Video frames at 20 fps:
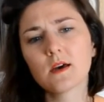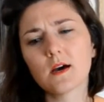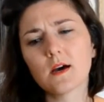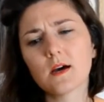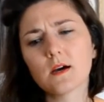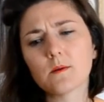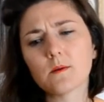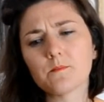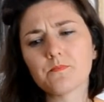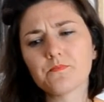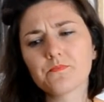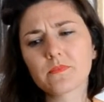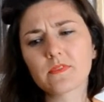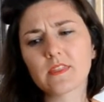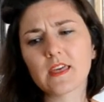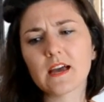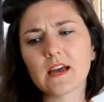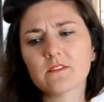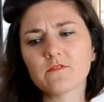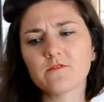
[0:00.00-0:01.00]

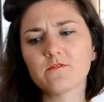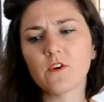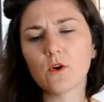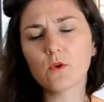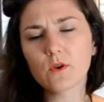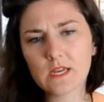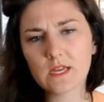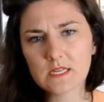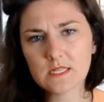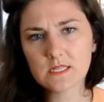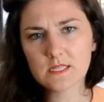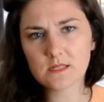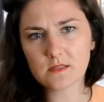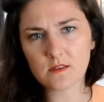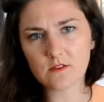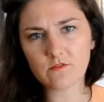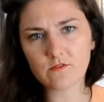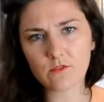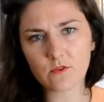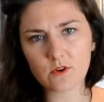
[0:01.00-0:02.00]
That focus
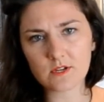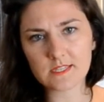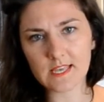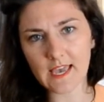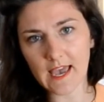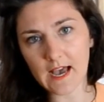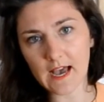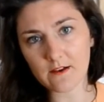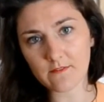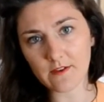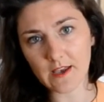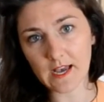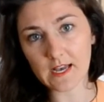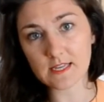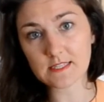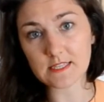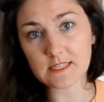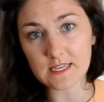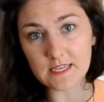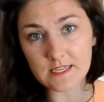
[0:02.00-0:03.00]
that 4s have
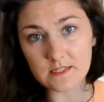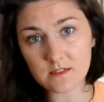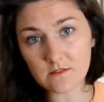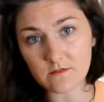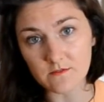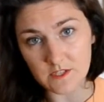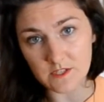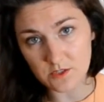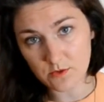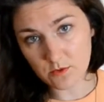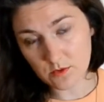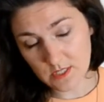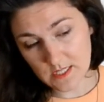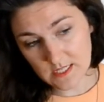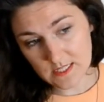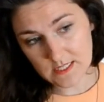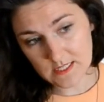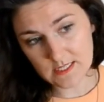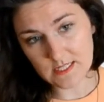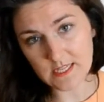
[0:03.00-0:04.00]
as
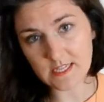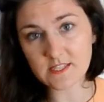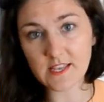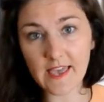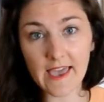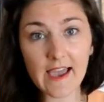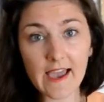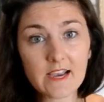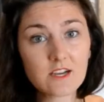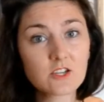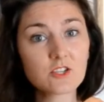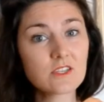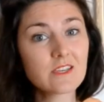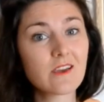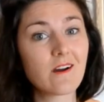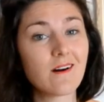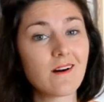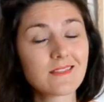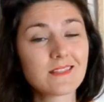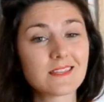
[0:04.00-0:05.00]
individualists is
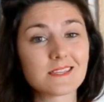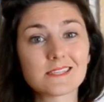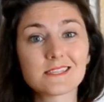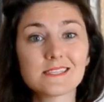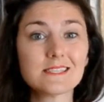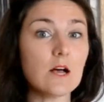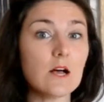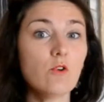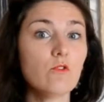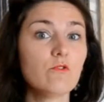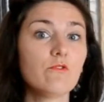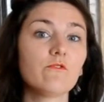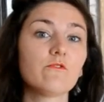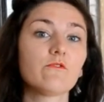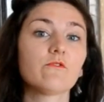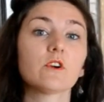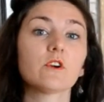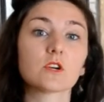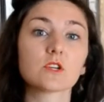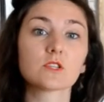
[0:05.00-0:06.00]
actually on the self
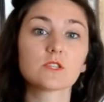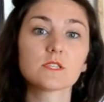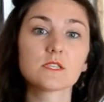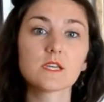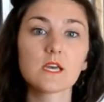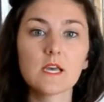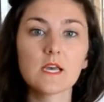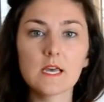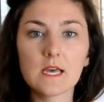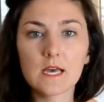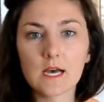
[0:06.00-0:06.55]
first.